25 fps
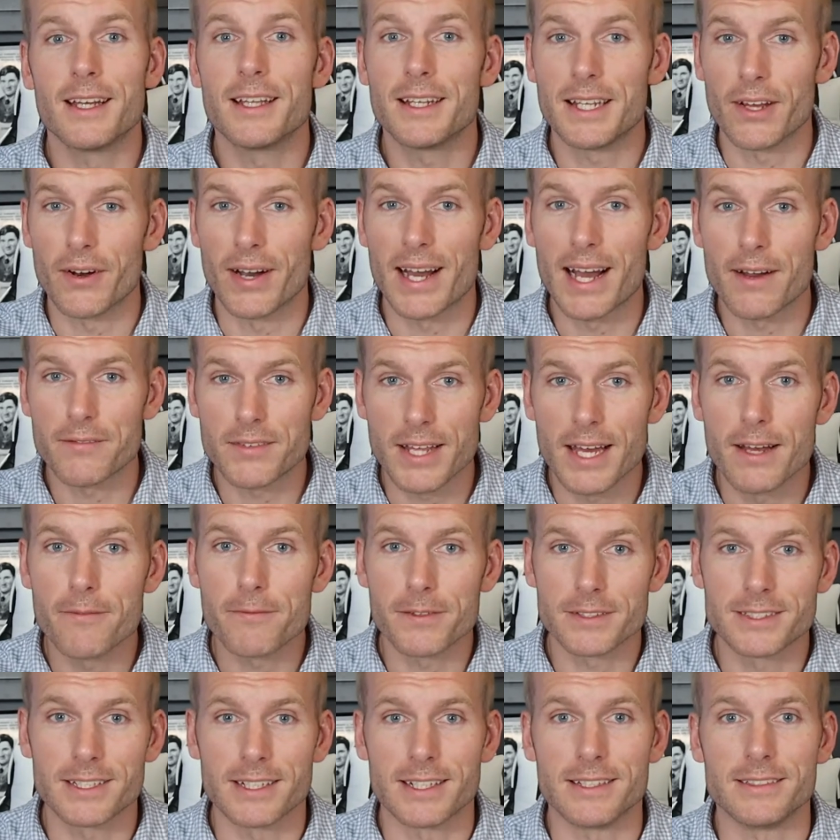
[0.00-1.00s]
Now I have to
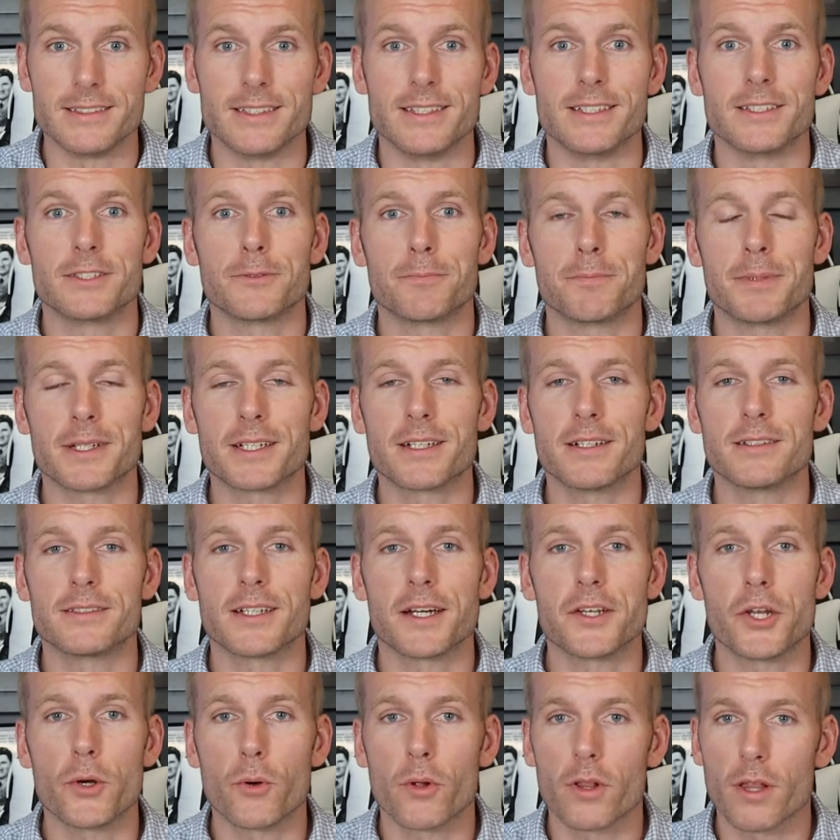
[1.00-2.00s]
emphasize this because
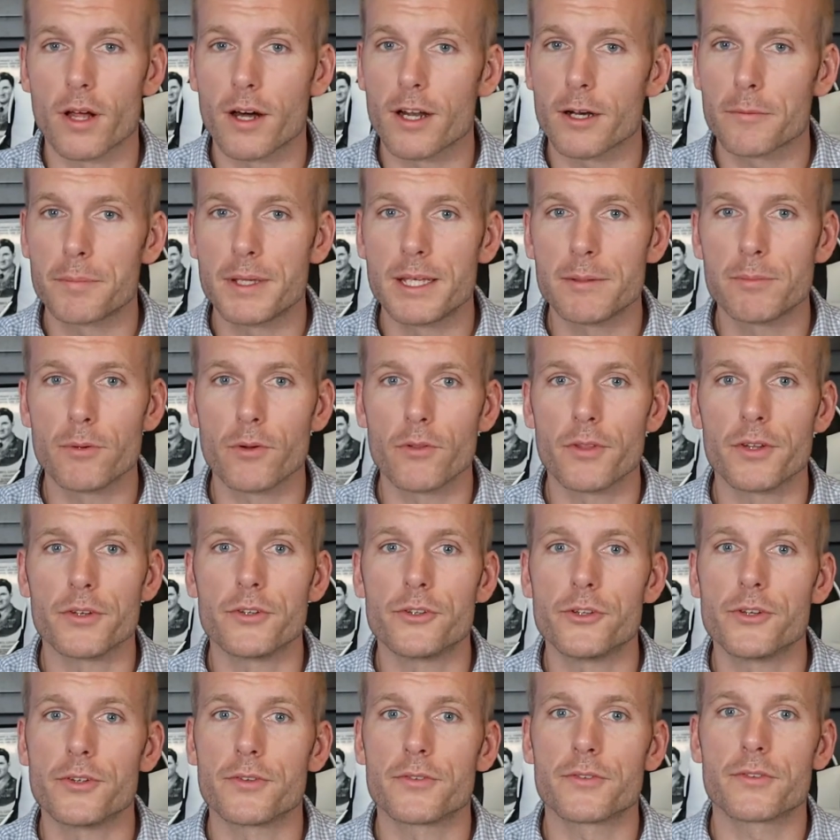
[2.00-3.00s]
I know a lot of people that
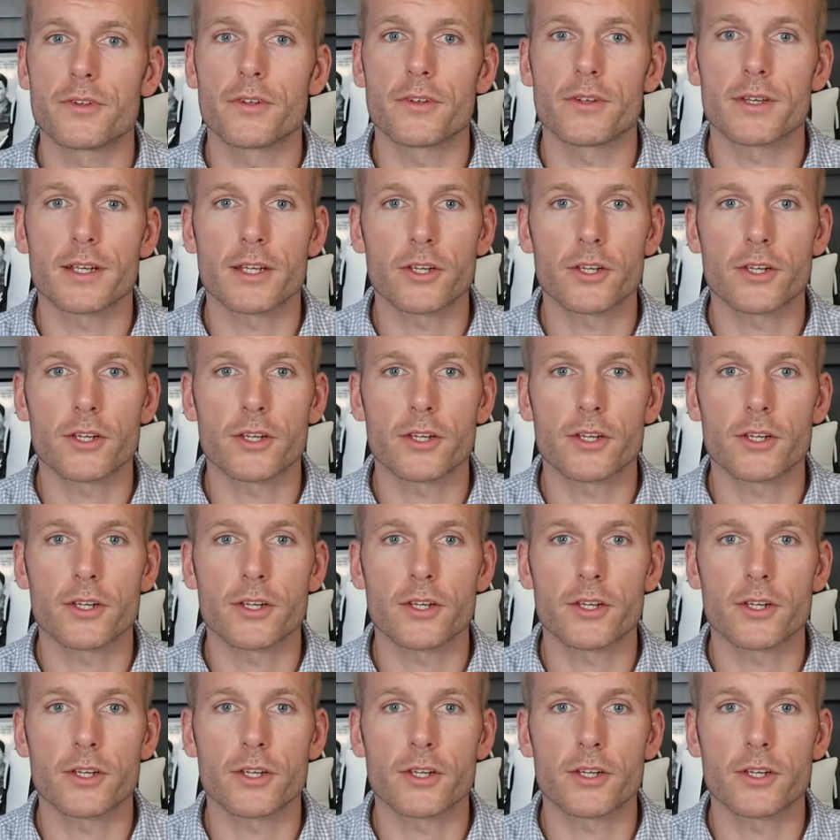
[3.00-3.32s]
just